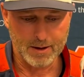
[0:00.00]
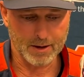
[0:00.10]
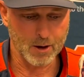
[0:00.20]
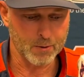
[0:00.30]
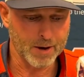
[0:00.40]

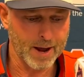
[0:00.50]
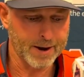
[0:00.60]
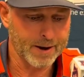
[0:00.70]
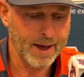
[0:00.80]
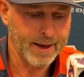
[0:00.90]
go day
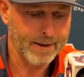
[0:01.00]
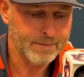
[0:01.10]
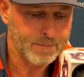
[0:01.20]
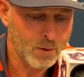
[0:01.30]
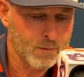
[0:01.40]
to day
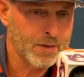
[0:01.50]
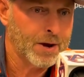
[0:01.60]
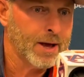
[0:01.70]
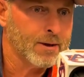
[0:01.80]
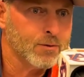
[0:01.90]
over the
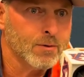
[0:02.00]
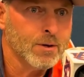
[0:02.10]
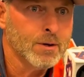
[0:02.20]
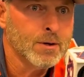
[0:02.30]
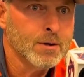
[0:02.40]
next
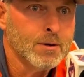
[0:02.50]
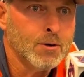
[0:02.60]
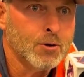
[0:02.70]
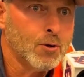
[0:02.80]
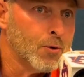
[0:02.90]

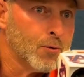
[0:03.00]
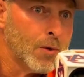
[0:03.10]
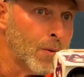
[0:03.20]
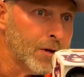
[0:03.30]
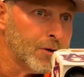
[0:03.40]
2 or 3
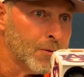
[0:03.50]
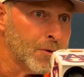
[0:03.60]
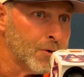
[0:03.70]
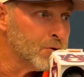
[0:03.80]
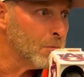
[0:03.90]
weeks. You know, we're
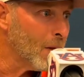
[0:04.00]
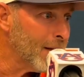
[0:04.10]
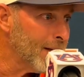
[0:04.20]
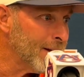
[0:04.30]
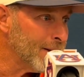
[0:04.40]
used to
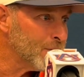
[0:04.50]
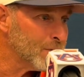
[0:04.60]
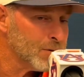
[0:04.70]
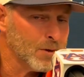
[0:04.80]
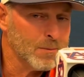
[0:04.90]
playing, and
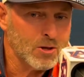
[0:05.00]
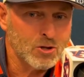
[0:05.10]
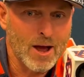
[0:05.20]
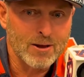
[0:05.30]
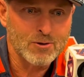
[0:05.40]
some of the
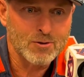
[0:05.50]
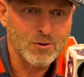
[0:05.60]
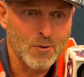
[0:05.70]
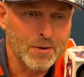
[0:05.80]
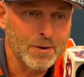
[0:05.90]
challenges are
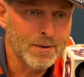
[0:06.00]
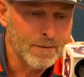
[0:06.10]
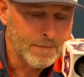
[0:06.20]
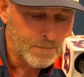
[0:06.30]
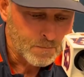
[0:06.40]
going to,
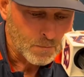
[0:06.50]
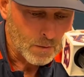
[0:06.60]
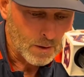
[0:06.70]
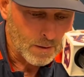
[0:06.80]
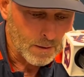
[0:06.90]

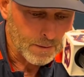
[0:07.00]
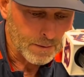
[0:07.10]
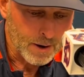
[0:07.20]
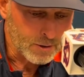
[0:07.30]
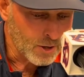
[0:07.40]

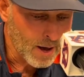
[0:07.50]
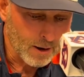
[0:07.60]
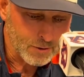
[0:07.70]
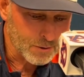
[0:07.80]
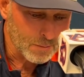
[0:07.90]
not a
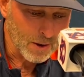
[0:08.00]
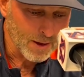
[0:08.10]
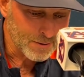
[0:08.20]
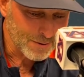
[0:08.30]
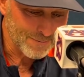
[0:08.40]
challenge, it's a
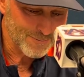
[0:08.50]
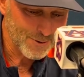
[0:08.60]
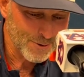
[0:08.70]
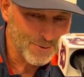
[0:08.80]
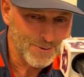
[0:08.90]
blessing when
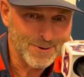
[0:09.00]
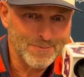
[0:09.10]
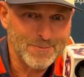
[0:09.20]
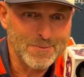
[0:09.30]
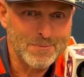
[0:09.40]
you
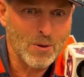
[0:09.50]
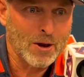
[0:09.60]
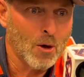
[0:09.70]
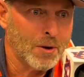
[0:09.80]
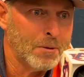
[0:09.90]
play
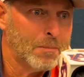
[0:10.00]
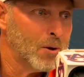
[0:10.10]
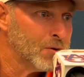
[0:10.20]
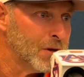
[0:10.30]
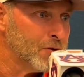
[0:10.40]
long in the
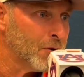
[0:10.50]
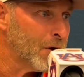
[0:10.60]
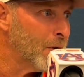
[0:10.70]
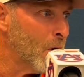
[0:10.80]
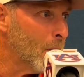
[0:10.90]
postseason or
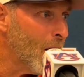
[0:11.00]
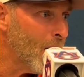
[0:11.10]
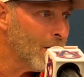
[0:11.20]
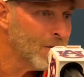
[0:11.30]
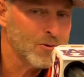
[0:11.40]
go to
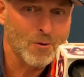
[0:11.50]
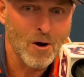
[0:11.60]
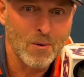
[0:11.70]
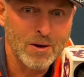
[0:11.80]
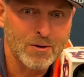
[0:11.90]
Omaha. Those are
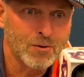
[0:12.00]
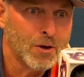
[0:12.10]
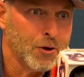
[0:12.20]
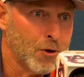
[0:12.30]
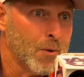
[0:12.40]
always,
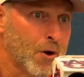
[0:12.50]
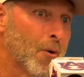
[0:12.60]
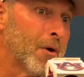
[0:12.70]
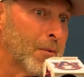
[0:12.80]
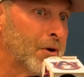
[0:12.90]
you're
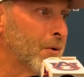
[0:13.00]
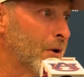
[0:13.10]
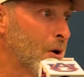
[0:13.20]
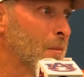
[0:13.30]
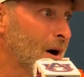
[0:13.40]
recruiting when you're in
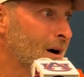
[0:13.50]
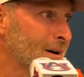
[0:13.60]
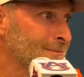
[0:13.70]
Omaha,